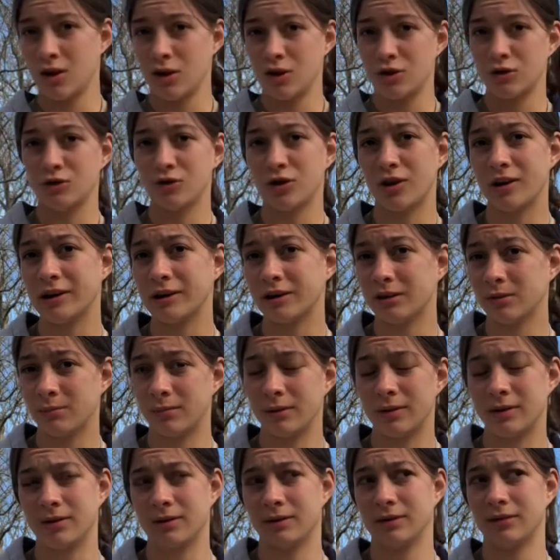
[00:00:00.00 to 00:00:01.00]
Do y'all hear a
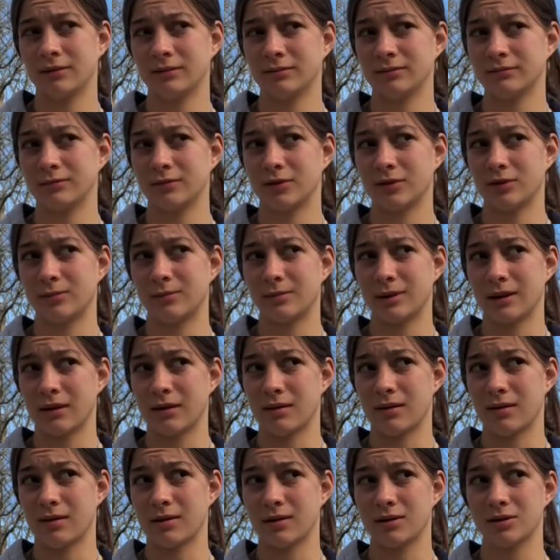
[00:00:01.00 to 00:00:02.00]
bug? Oh my
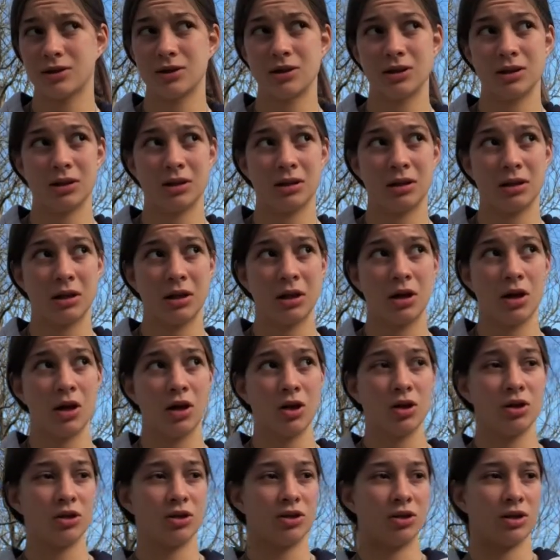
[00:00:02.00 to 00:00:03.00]
gosh.
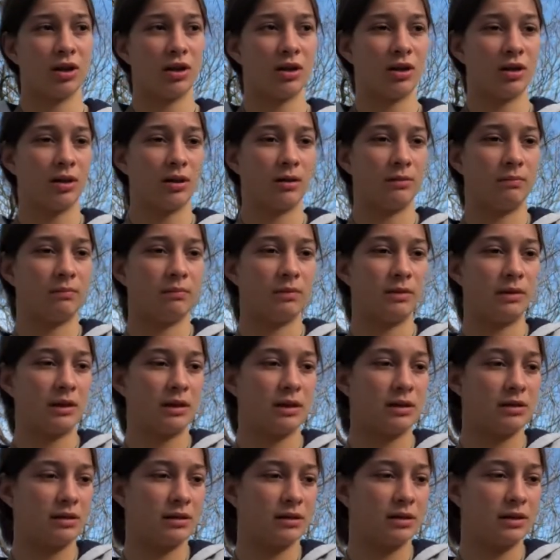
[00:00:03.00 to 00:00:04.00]
Shut up.
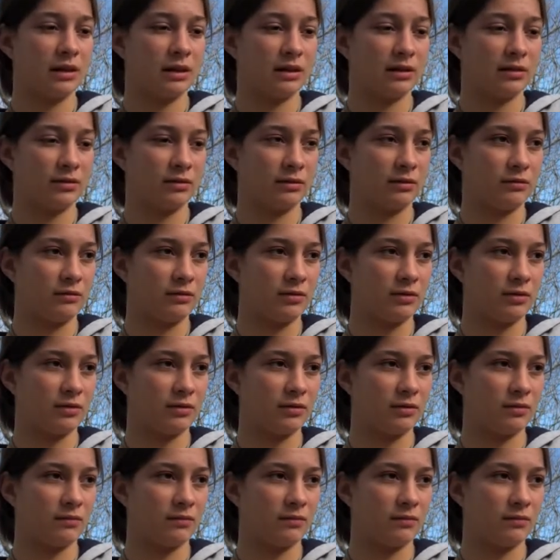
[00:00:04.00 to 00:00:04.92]
It's getting closer.